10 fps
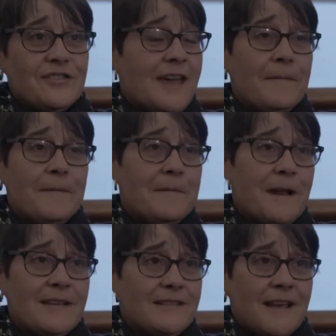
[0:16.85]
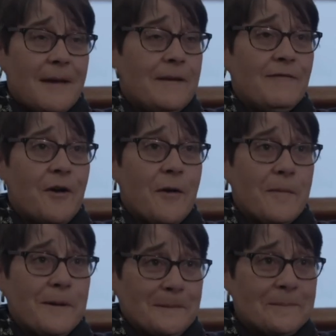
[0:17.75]
just a happy place, happy
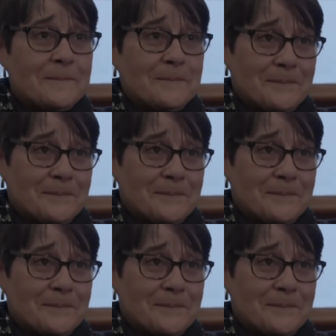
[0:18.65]
environment,